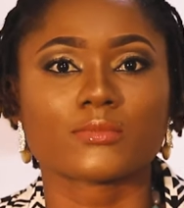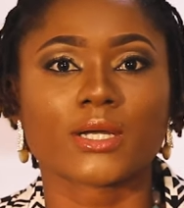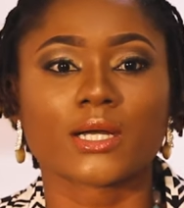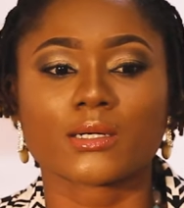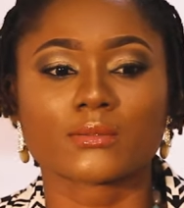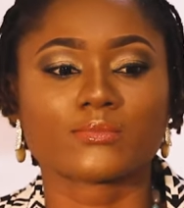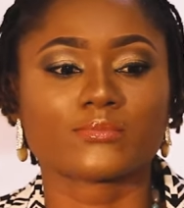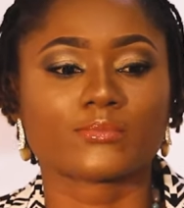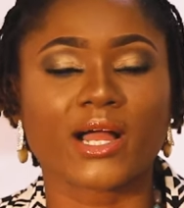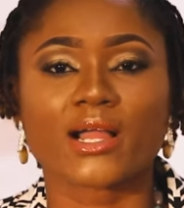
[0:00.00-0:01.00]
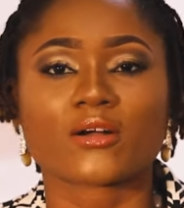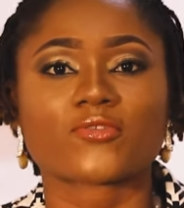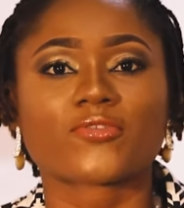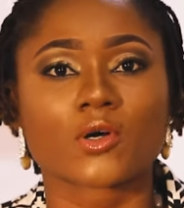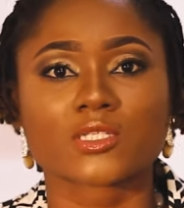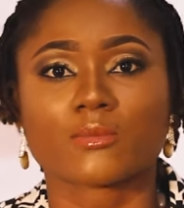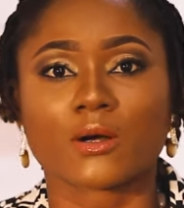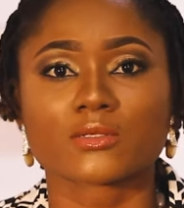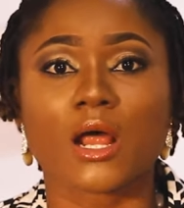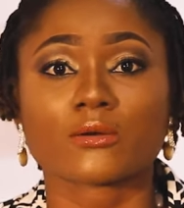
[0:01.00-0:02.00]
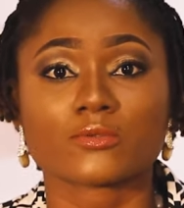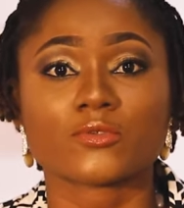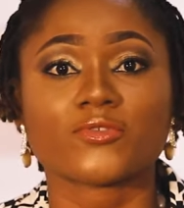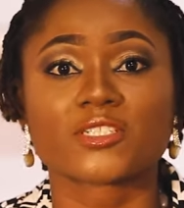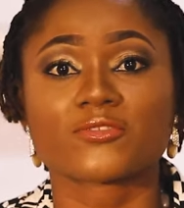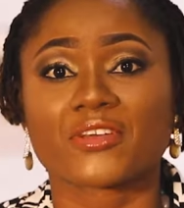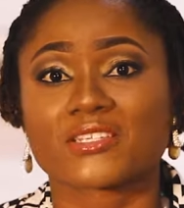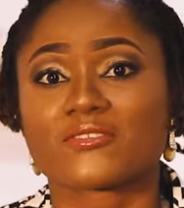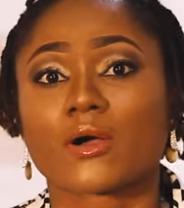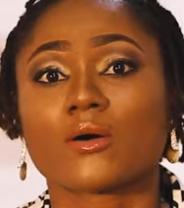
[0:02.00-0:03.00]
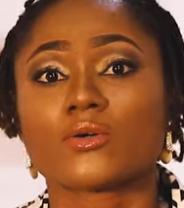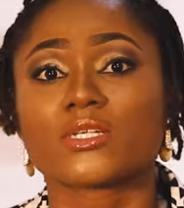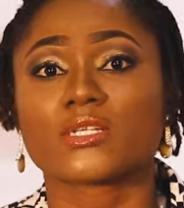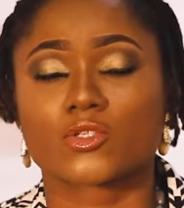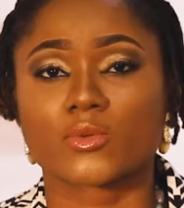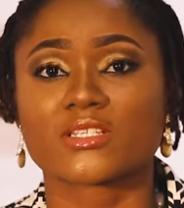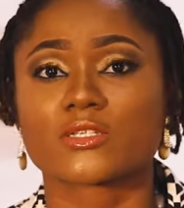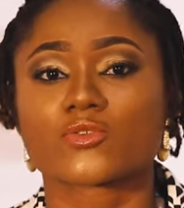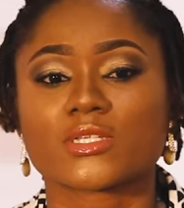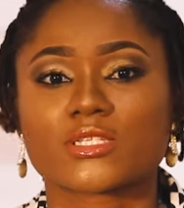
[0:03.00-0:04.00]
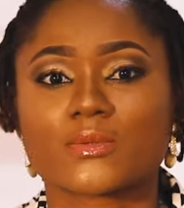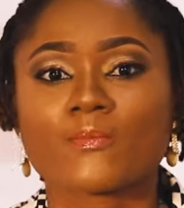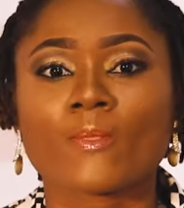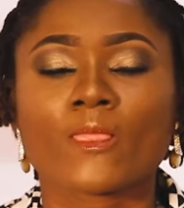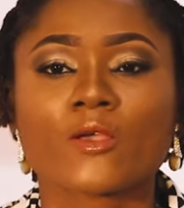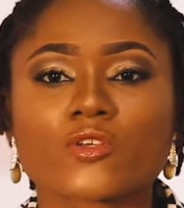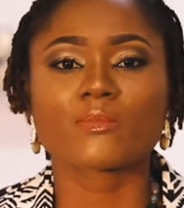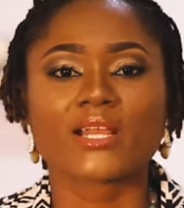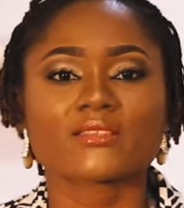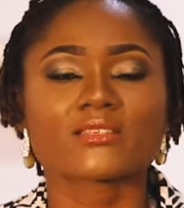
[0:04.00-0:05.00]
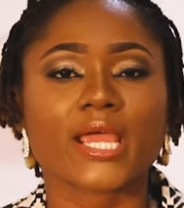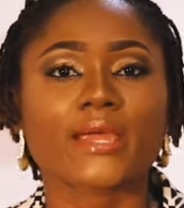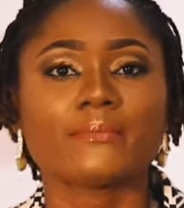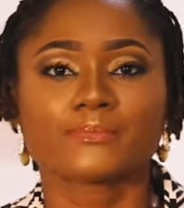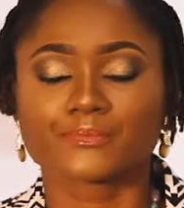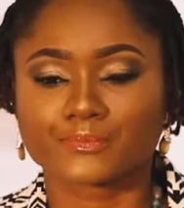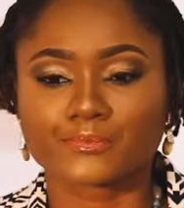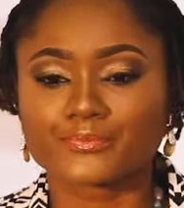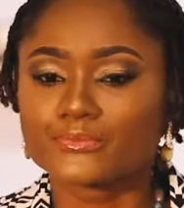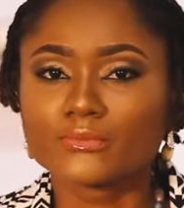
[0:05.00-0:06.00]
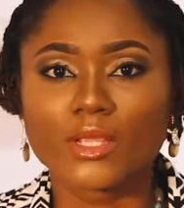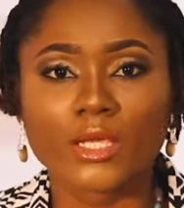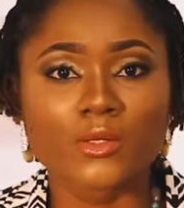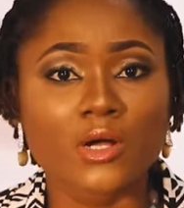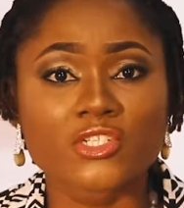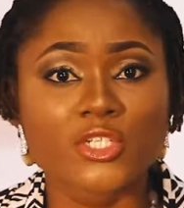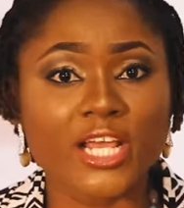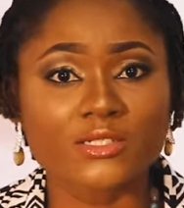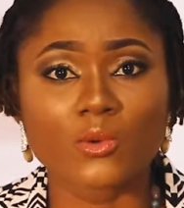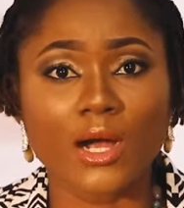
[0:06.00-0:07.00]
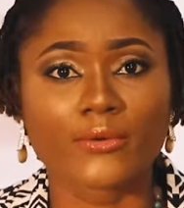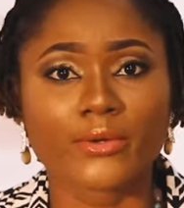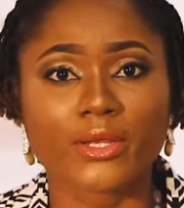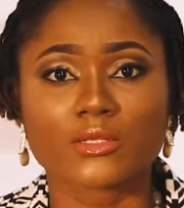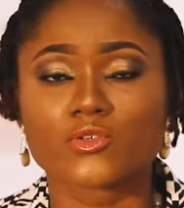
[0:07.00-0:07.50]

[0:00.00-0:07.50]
back and forth about Argungu Fishing Festival holding in 2020. So by the time it was January in